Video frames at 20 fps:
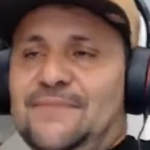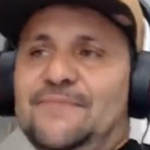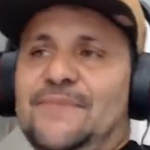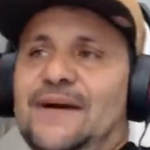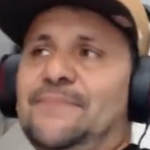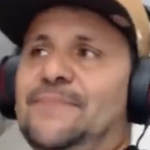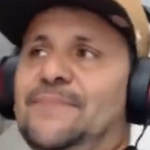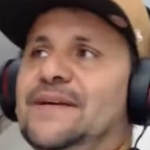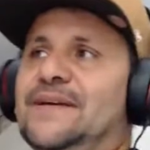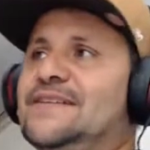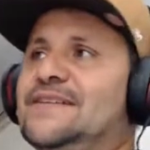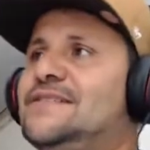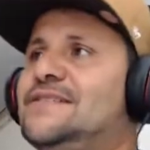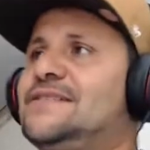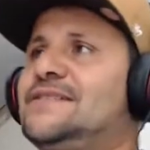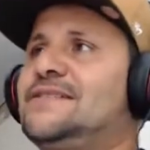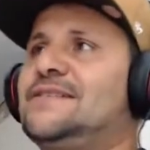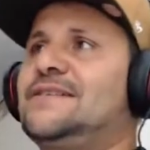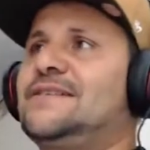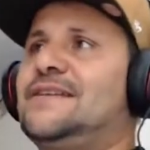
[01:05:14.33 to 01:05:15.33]
my
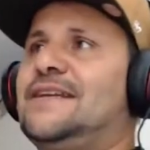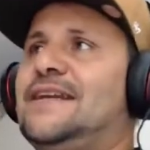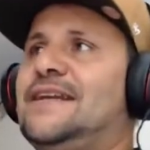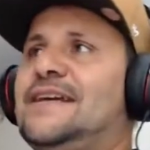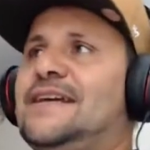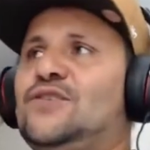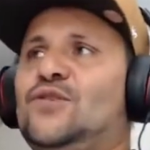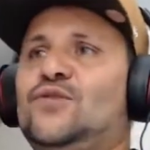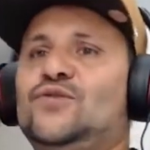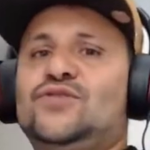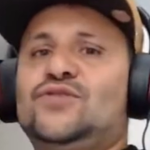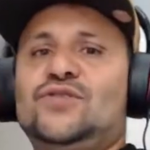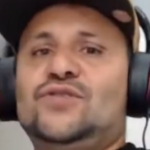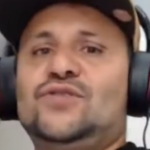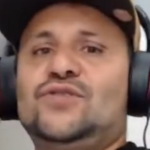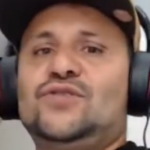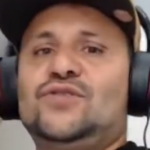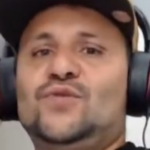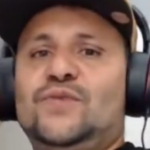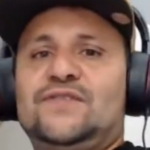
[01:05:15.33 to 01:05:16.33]
biggest, and I told you,
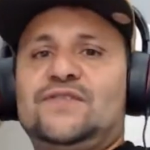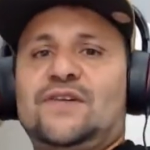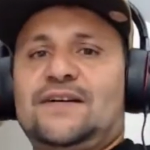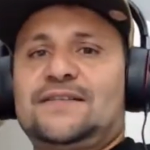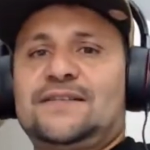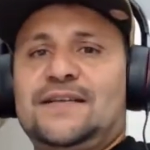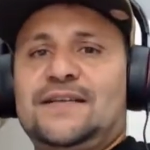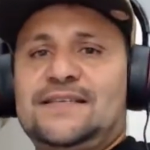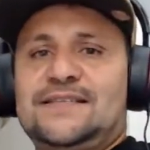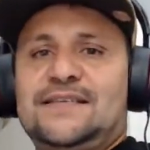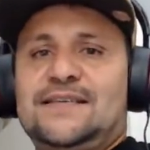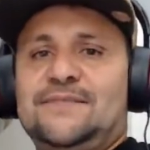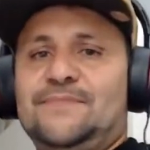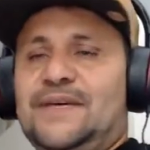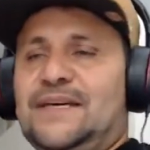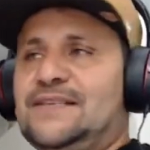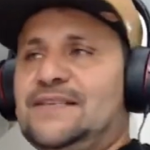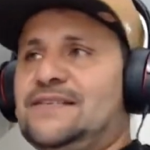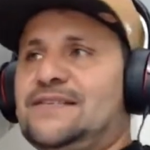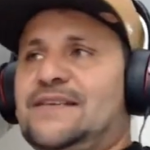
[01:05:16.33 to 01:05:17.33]
we talked. I said,
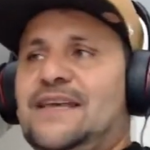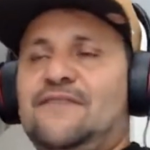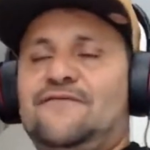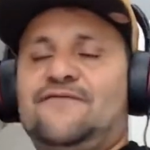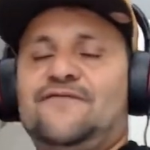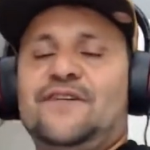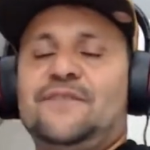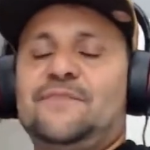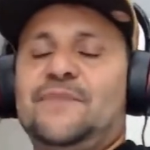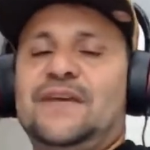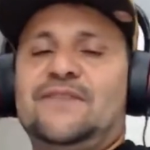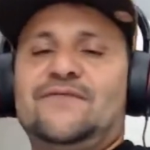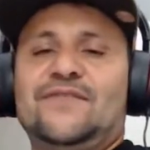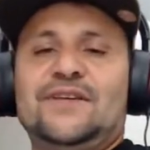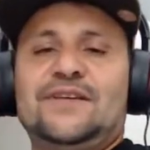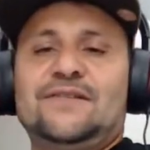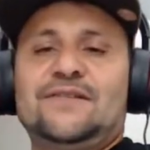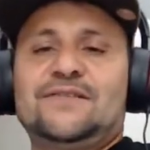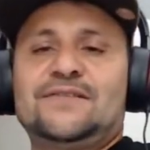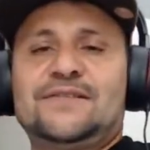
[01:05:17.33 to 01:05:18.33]
man, just have fun, make
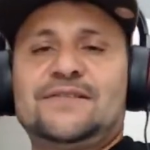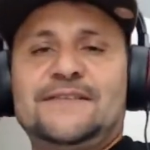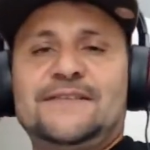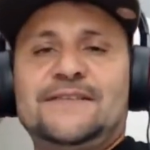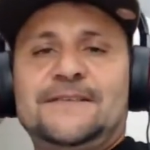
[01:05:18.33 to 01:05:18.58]
videos.